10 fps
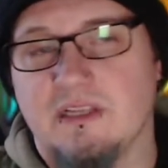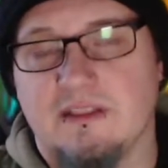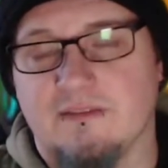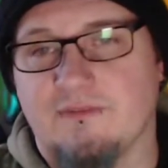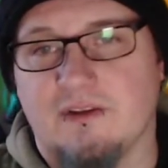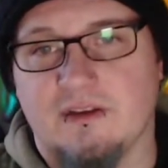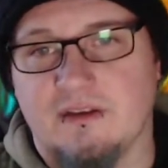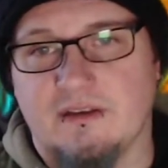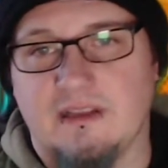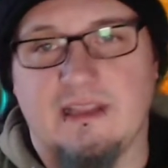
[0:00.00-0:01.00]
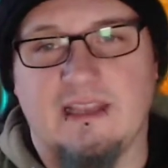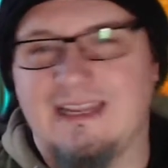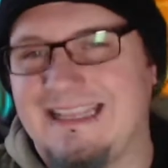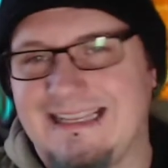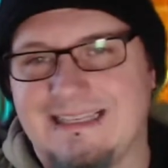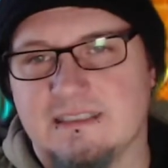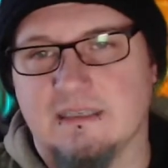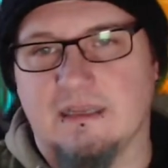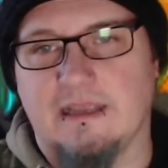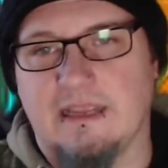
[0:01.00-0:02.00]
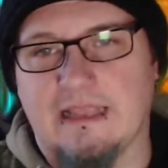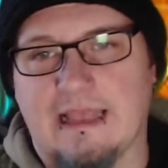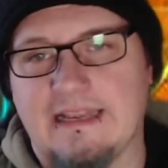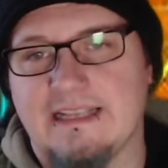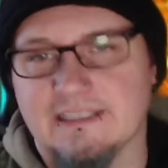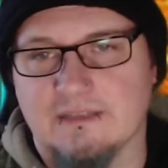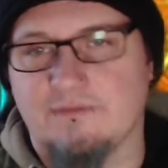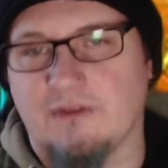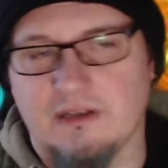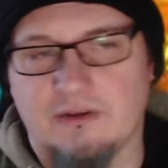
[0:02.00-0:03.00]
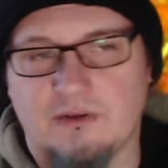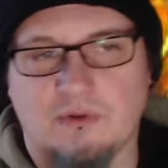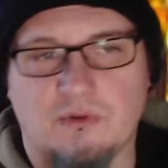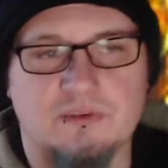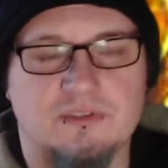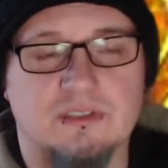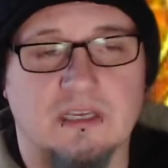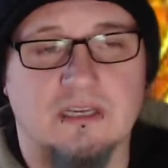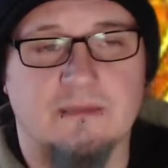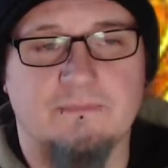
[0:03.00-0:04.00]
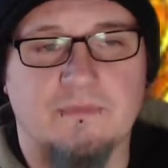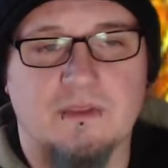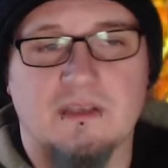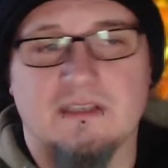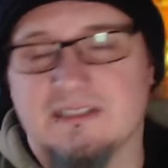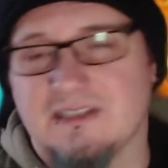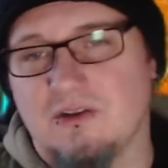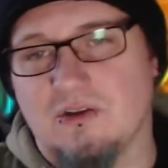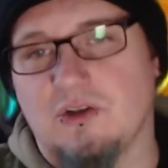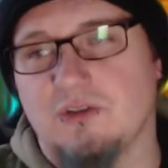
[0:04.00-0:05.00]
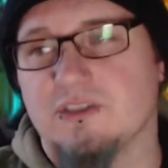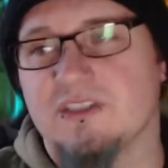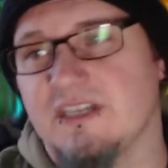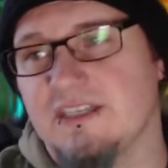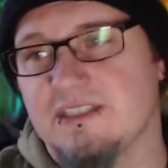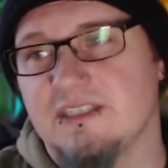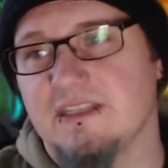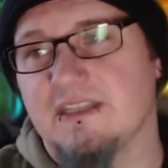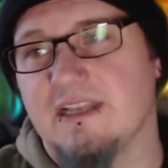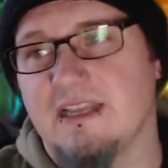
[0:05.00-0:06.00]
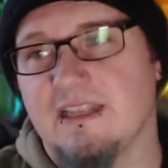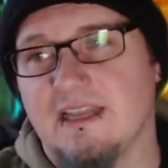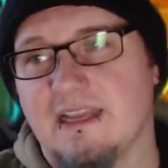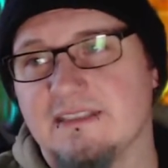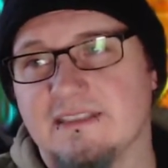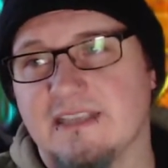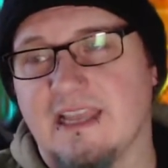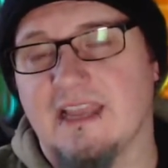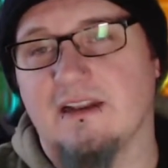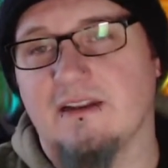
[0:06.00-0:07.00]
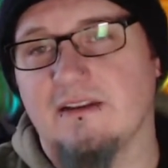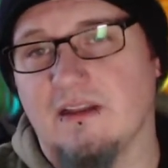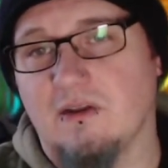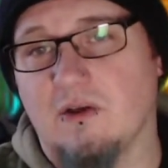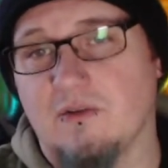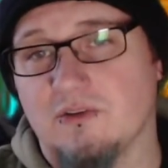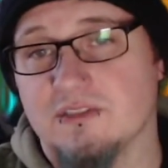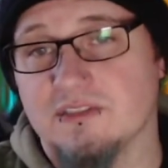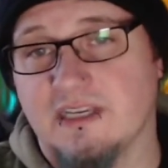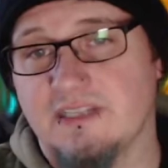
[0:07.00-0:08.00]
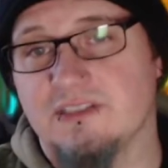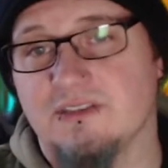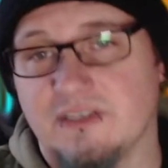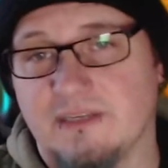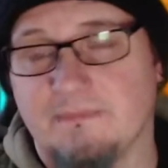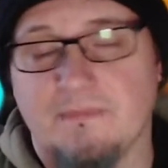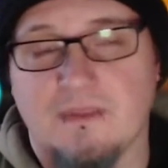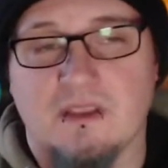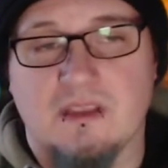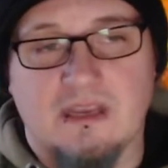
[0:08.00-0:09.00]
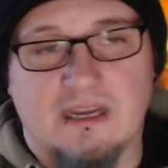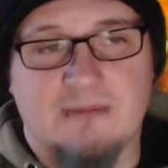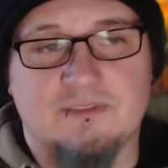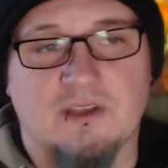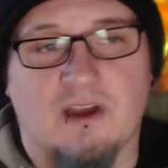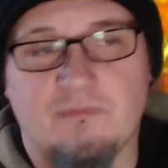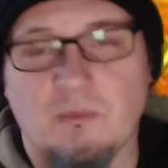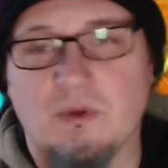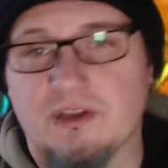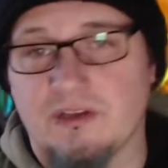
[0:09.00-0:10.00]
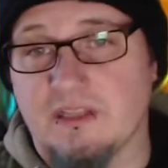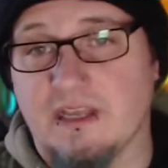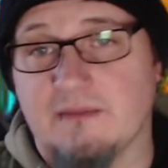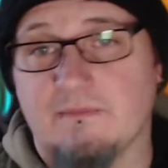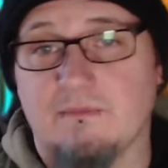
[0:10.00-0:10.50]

The front it leaks. It leaks at the front doors. So there's a lot of condensation in there. The laser's getting a lot of condensation on it. So I've been working on that.